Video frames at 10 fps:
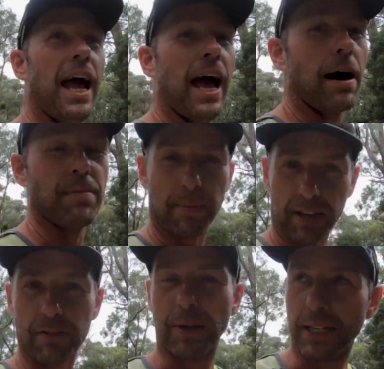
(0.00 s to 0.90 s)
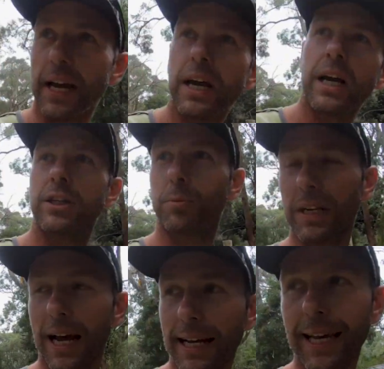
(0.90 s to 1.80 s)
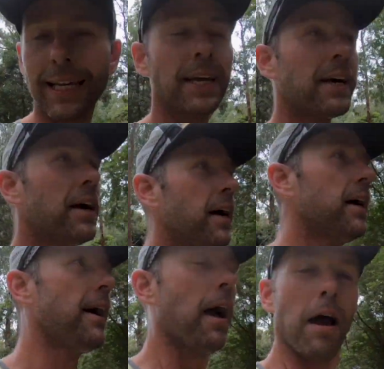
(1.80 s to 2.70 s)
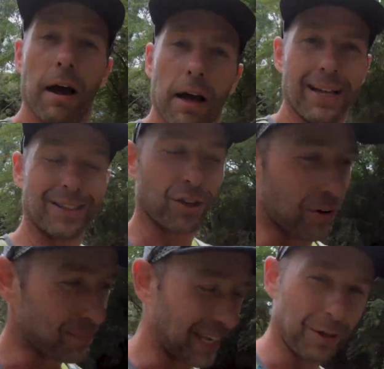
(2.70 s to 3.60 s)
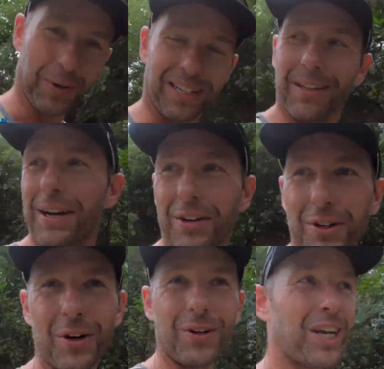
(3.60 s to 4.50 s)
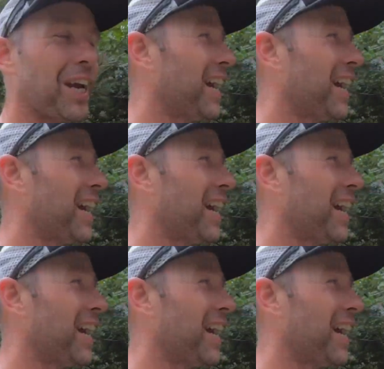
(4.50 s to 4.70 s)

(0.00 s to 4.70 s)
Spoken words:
and maybe you've been speed hiking, this is from Nicky Wind, my old coach,